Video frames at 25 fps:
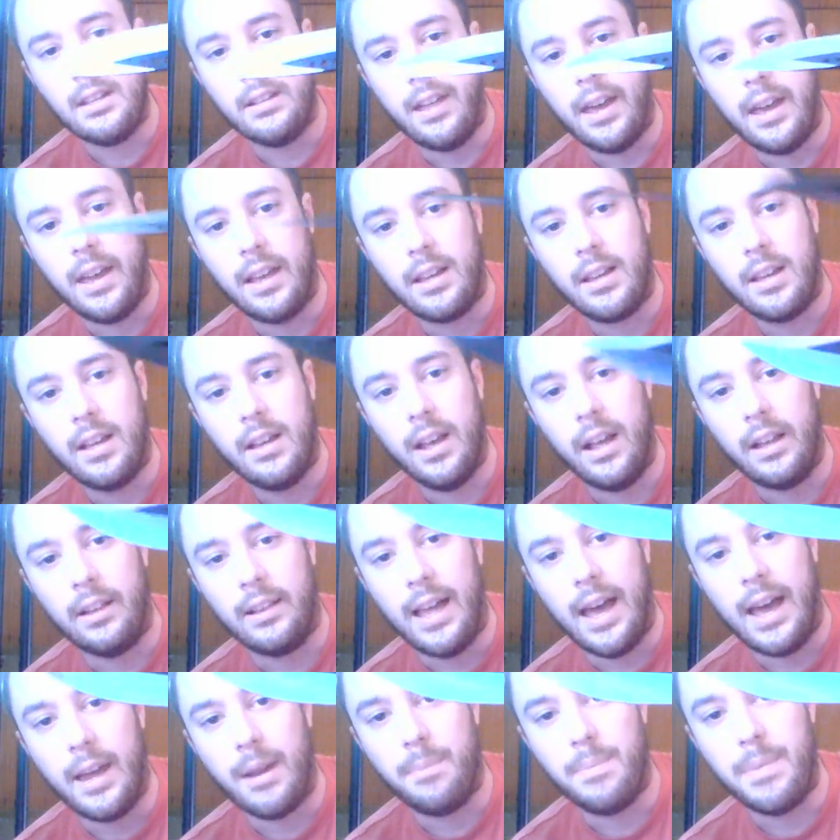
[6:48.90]
like a
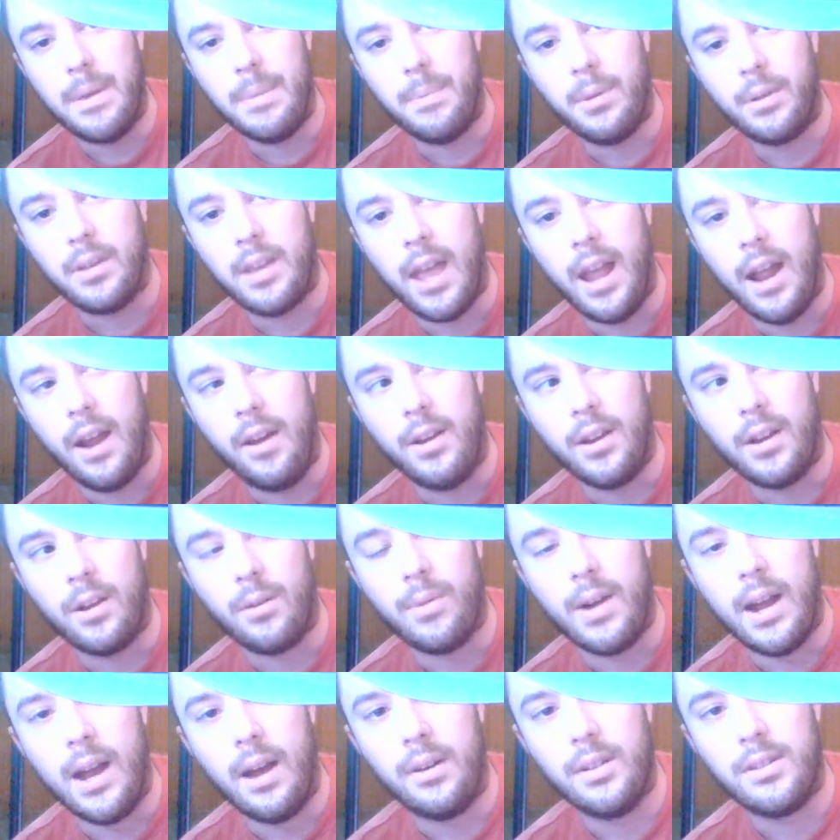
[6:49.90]
lot of people carrying
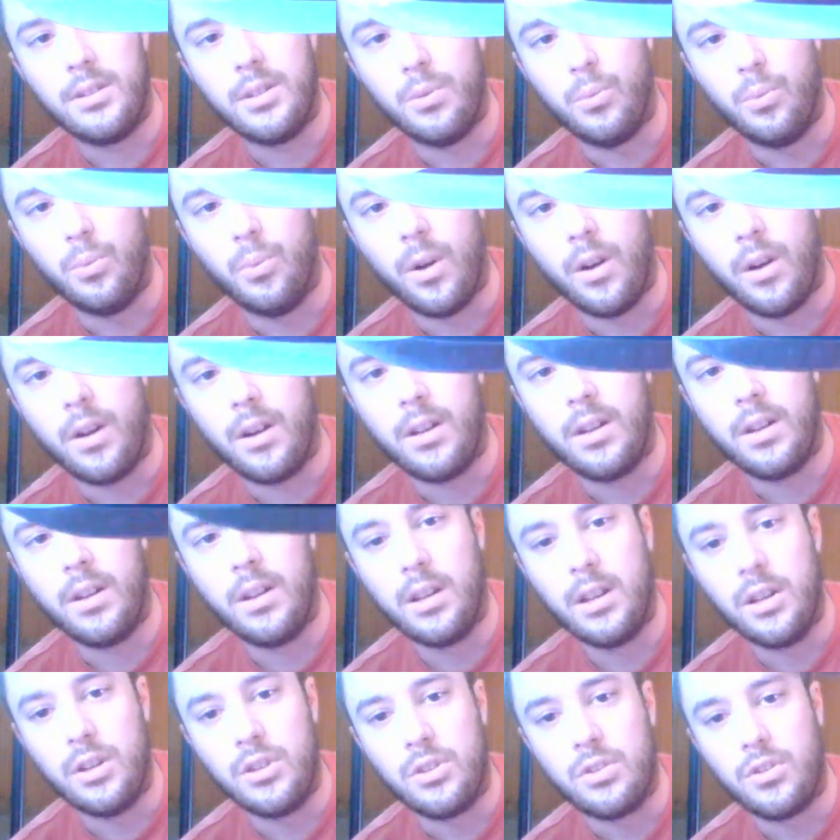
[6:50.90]
around to work,
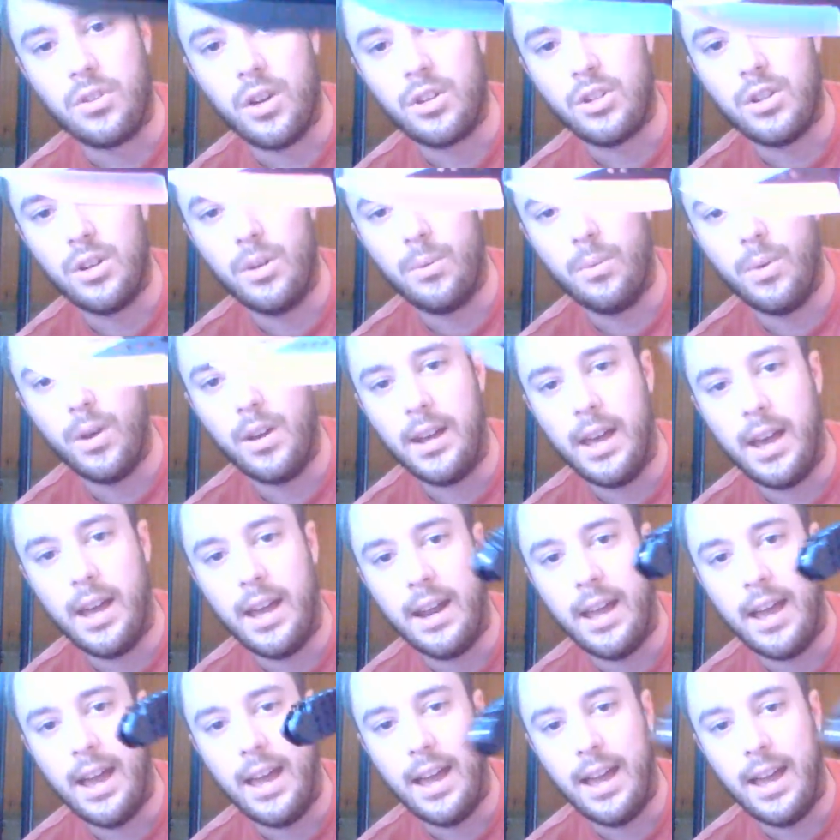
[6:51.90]
construction and
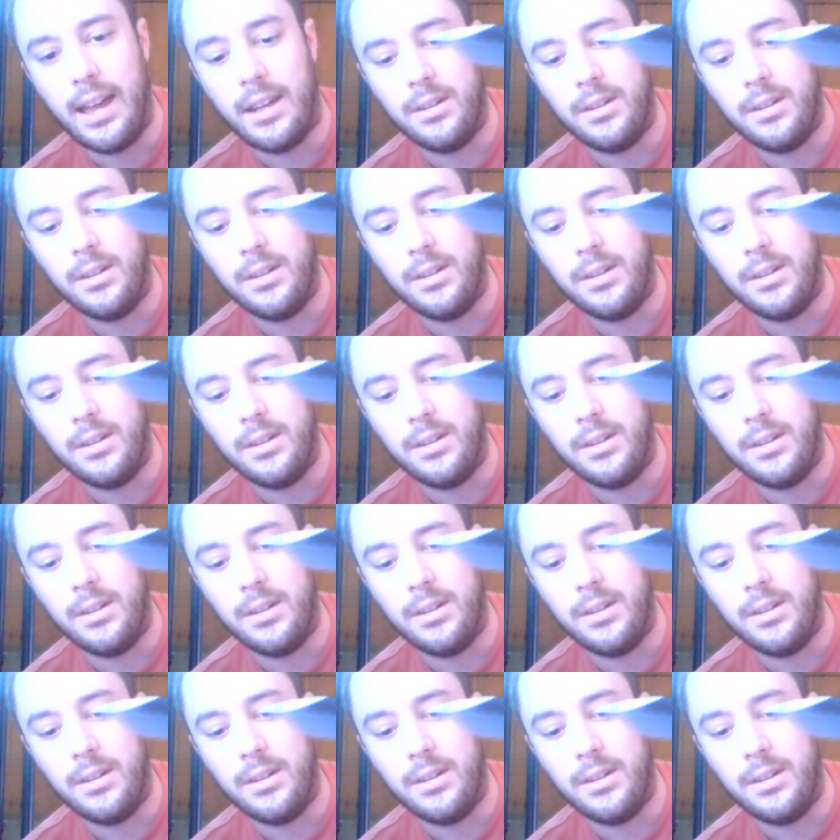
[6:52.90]
whatnot. I